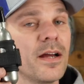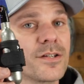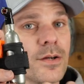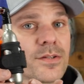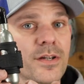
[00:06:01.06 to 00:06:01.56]
I
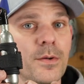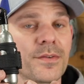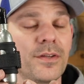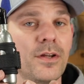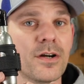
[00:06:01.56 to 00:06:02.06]
chose to go
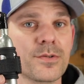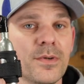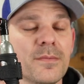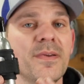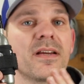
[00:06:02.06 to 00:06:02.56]
with the large
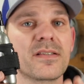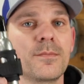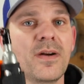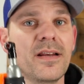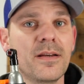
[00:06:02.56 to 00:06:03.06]
one because
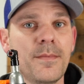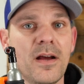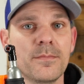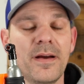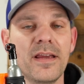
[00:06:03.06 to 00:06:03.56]
I'm riding a
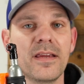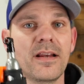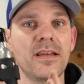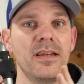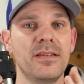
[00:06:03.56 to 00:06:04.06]
mountain bike and
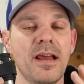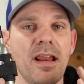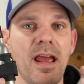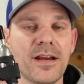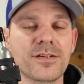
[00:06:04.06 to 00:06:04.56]
I need
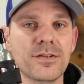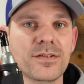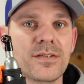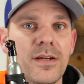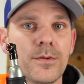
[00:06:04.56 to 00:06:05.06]
that extra
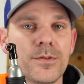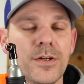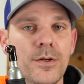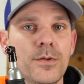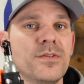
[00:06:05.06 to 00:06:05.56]

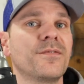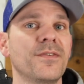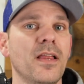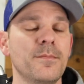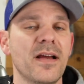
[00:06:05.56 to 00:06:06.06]
CO2 to
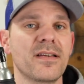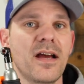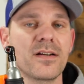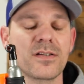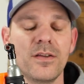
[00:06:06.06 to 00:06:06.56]
fill up my
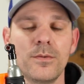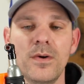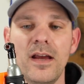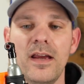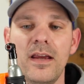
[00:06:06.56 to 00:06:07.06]
tires all the
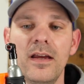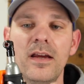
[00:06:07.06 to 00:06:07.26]
way.